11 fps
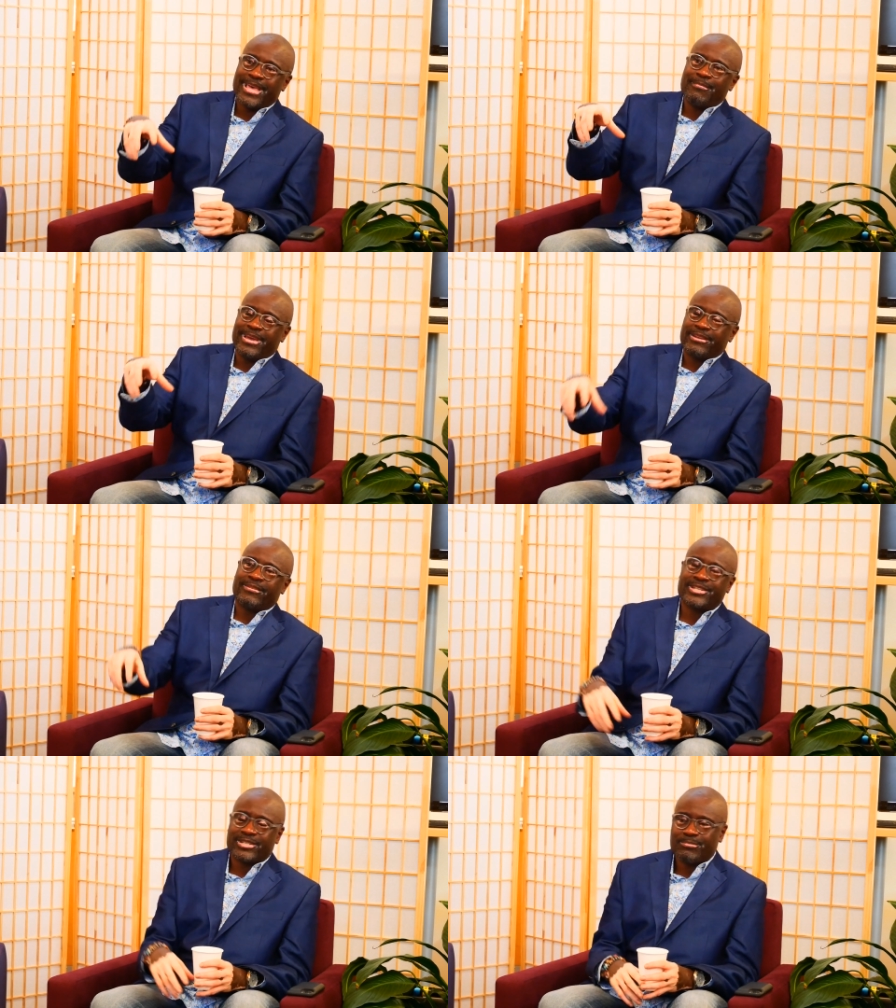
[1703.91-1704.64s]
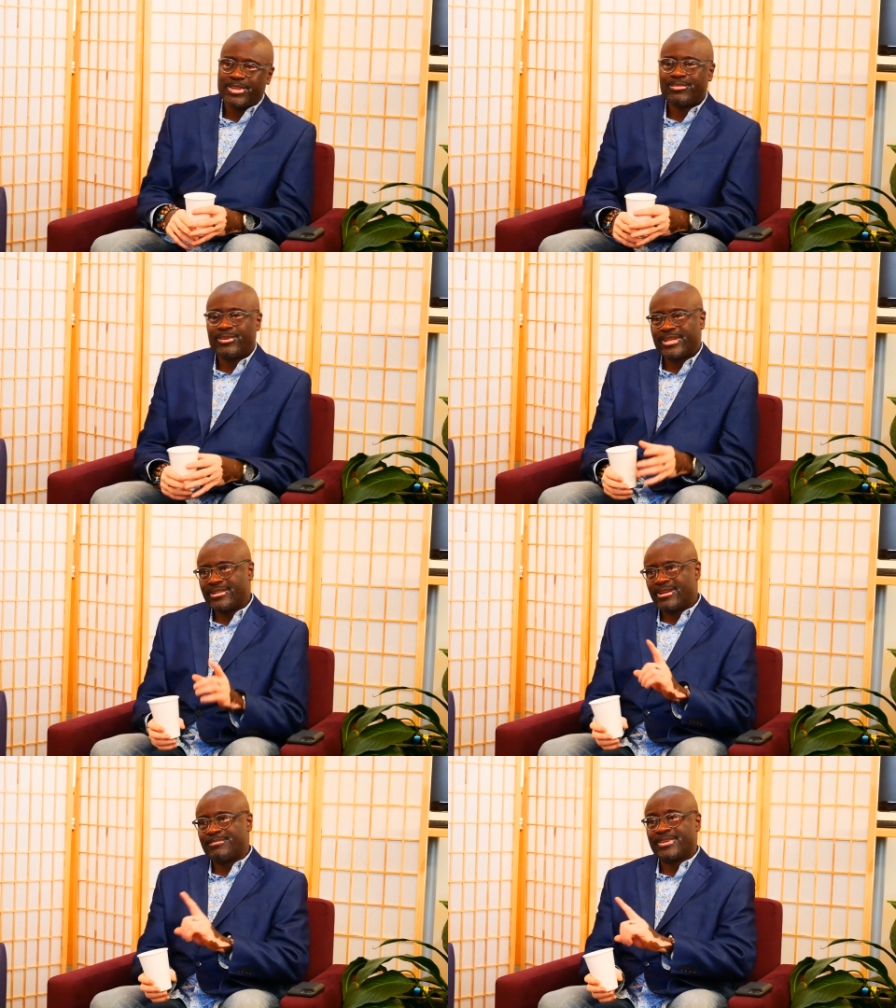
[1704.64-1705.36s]
that migration, people
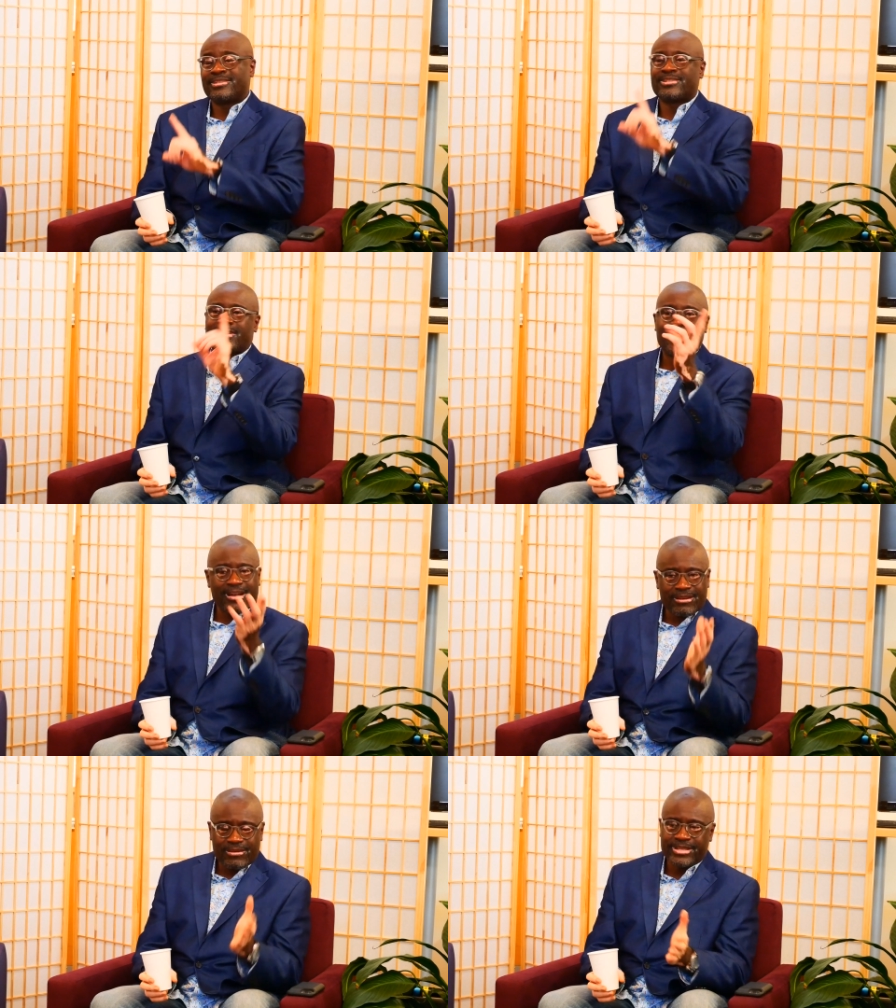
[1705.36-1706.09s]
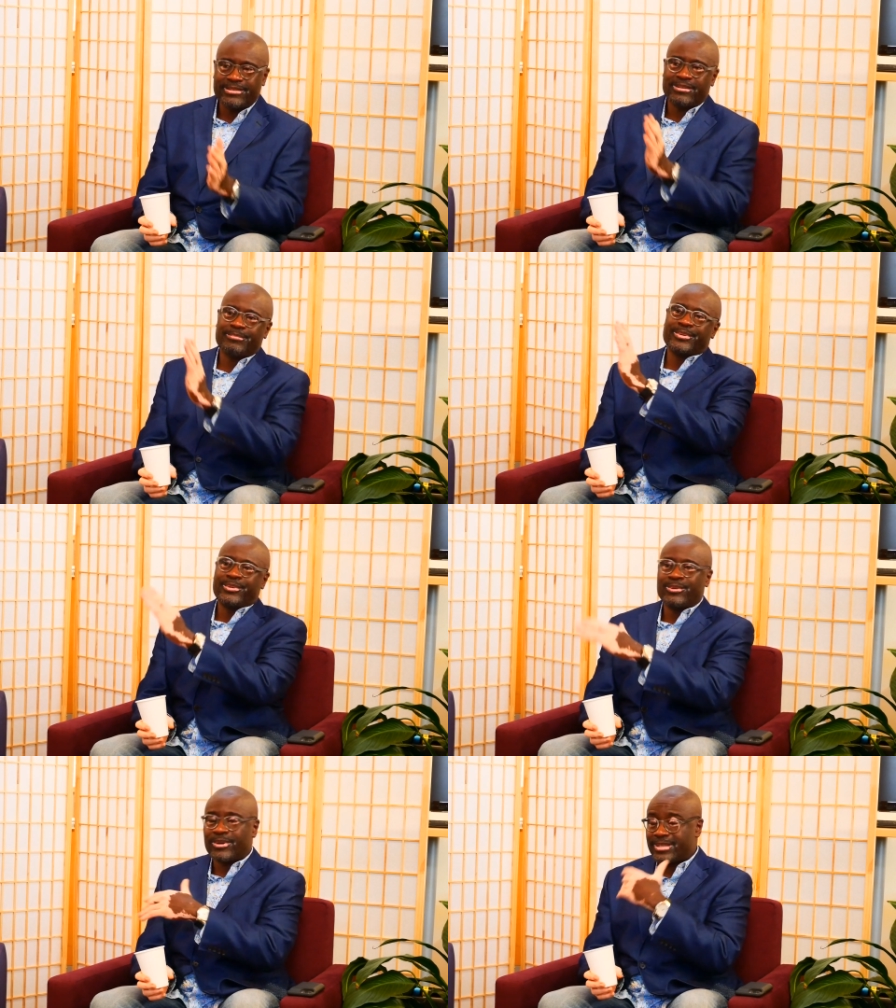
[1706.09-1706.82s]
ended up in Chicago, they ended up in
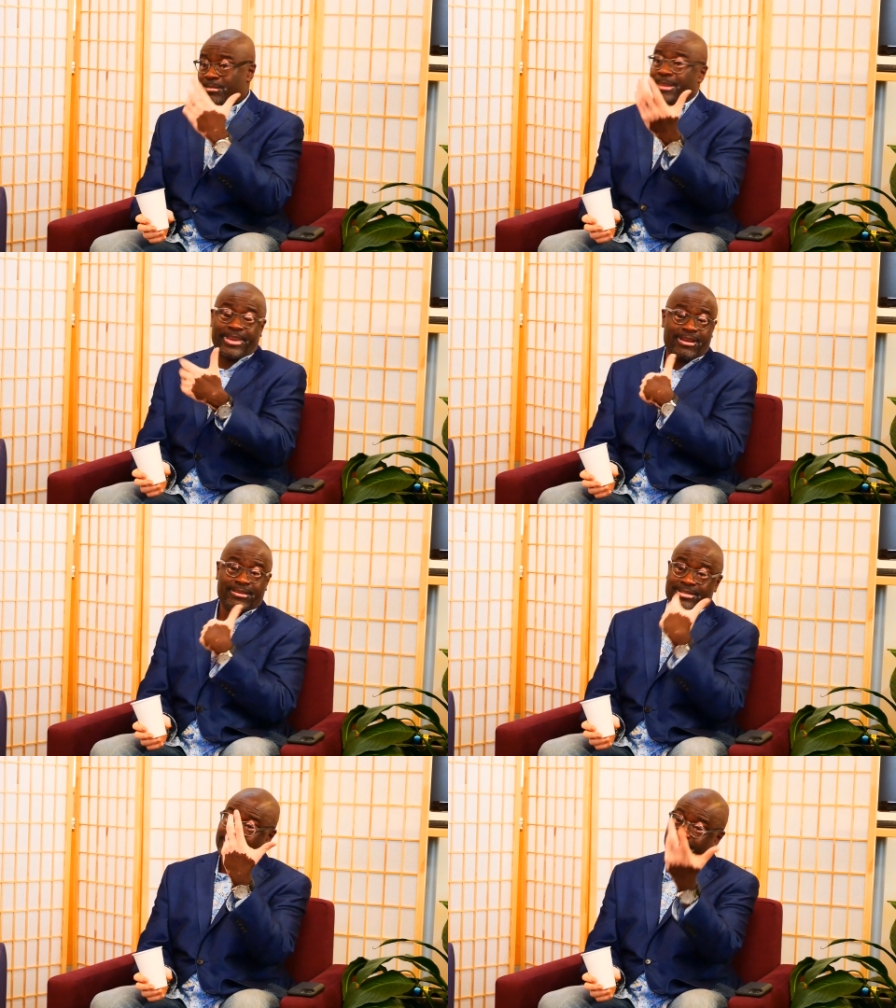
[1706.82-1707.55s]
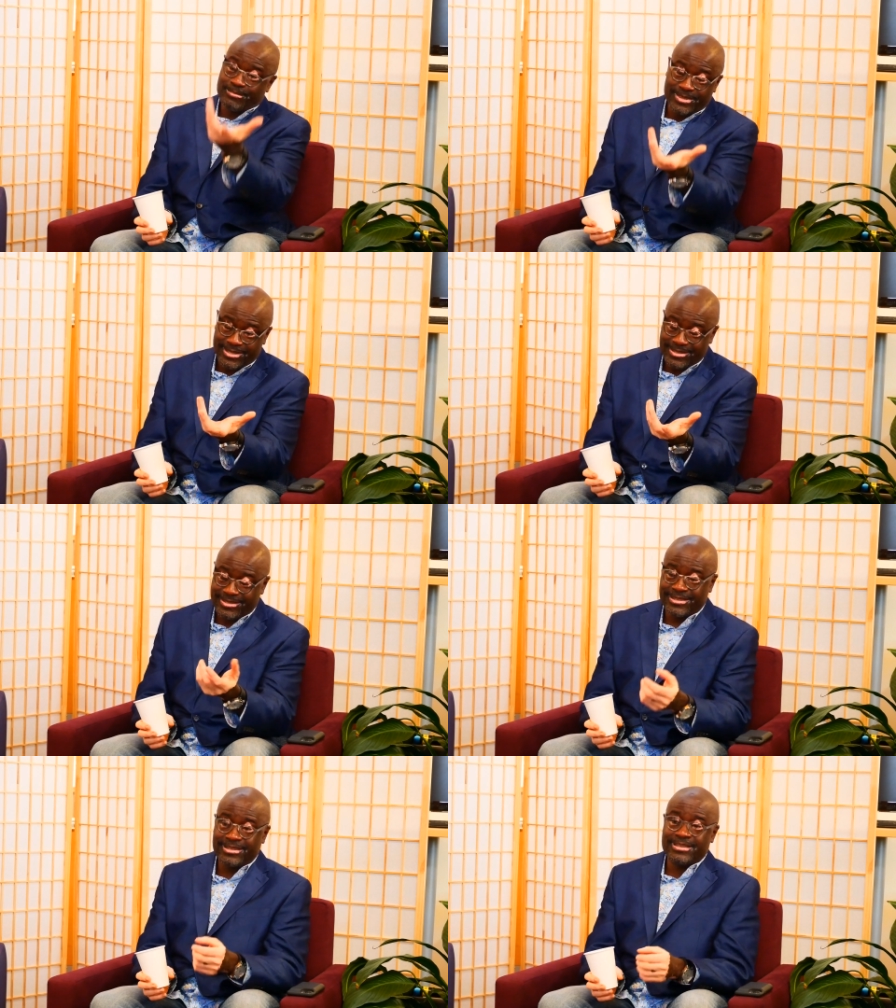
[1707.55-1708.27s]
New York, my parents ended up in
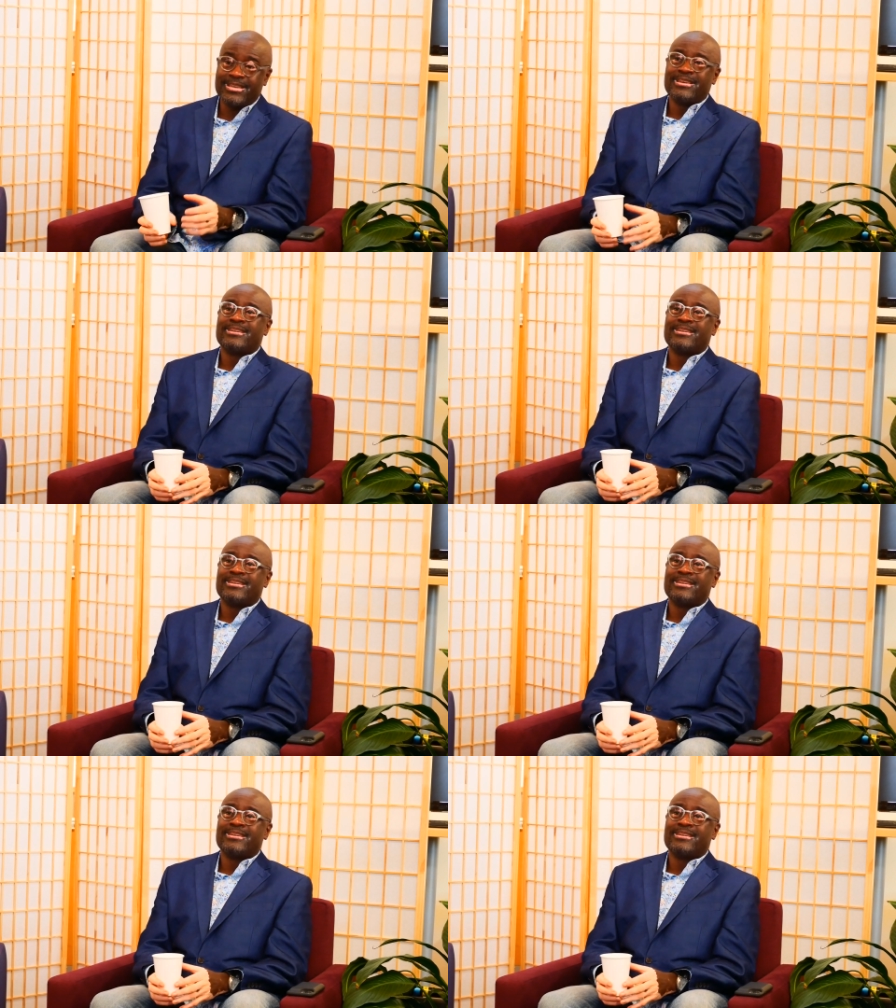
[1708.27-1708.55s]
D.C.